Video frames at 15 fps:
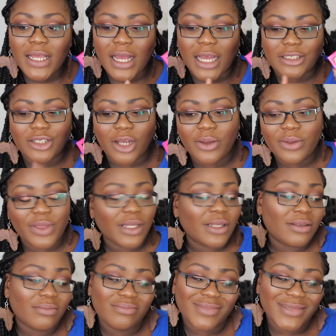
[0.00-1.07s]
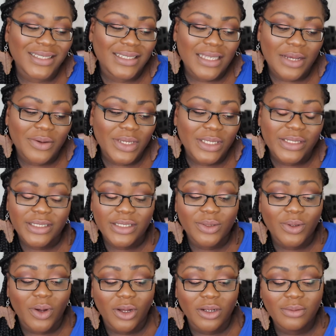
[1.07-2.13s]
I don't think the sale is
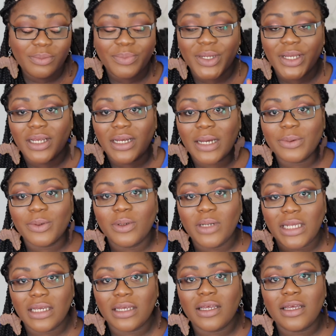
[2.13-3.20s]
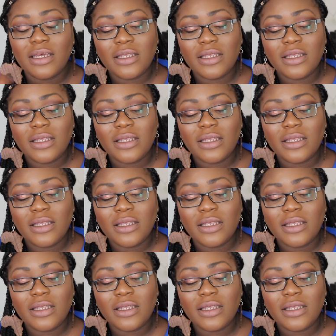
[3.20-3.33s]
still on, but I will link